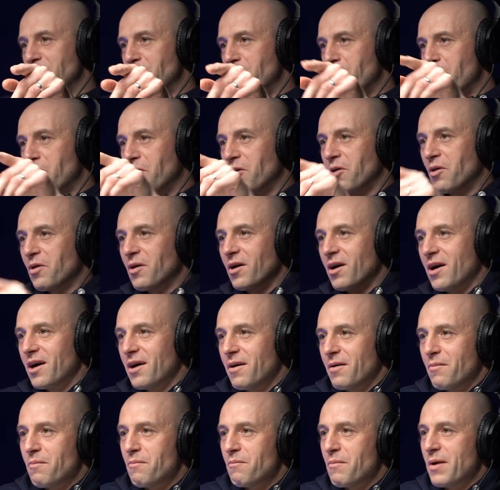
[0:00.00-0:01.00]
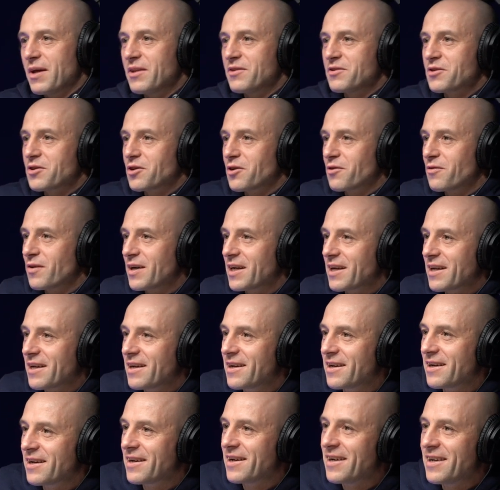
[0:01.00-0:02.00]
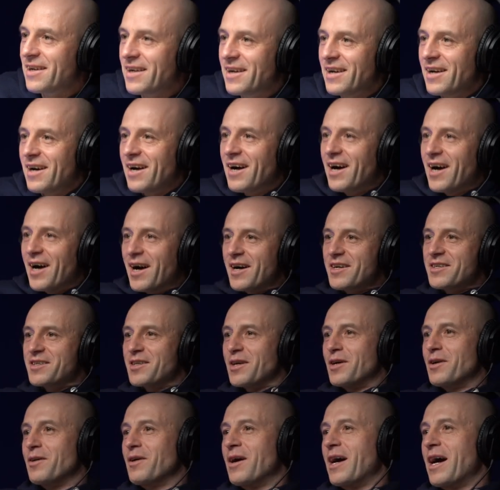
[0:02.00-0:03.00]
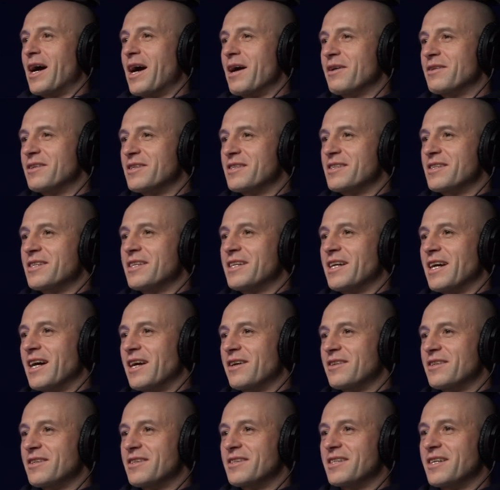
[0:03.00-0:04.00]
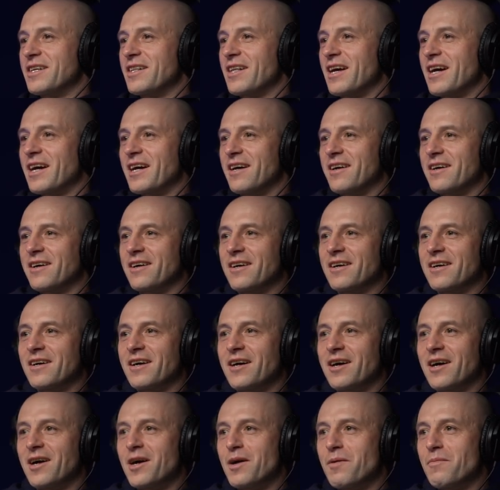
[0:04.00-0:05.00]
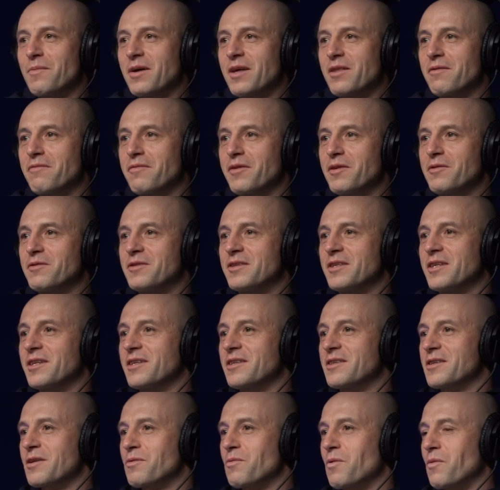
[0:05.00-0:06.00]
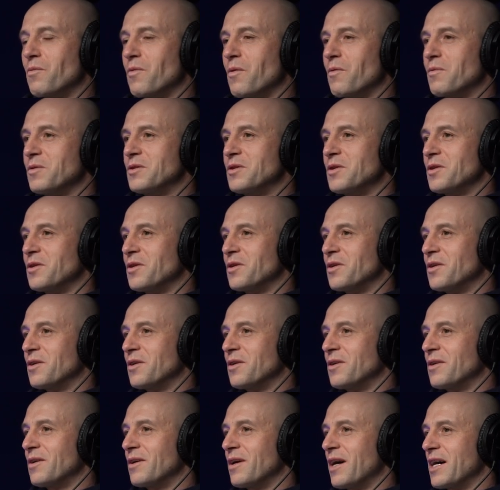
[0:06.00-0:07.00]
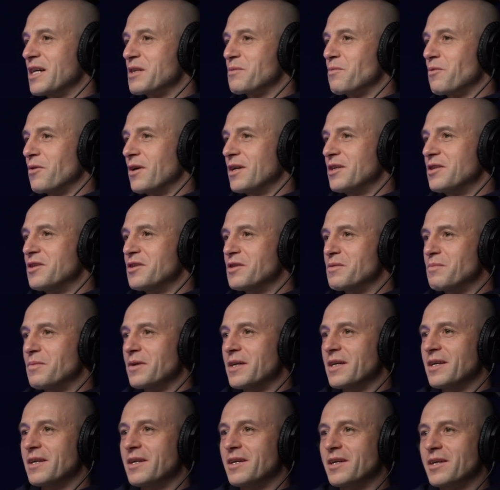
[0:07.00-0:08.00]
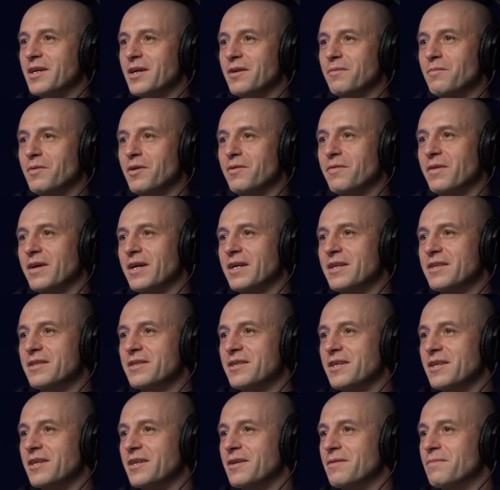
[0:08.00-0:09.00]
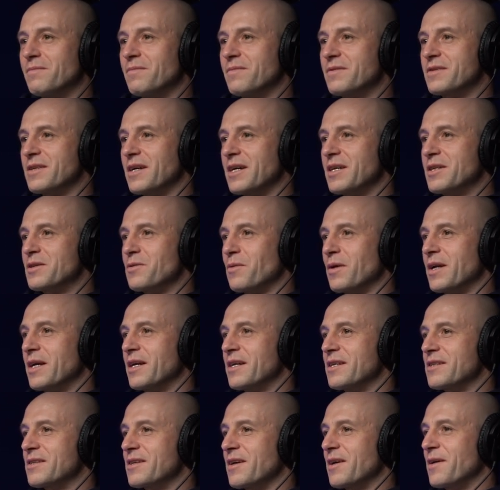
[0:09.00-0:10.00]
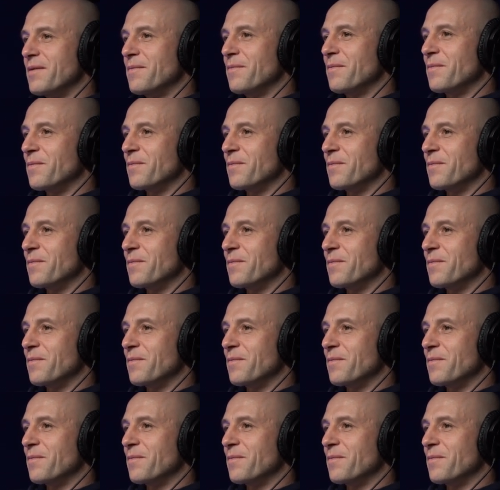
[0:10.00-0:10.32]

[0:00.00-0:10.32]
more mentoring. Yeah. So how do you see how do you see that um, in the future? So what what would your aspirations be moving into say twenty years time?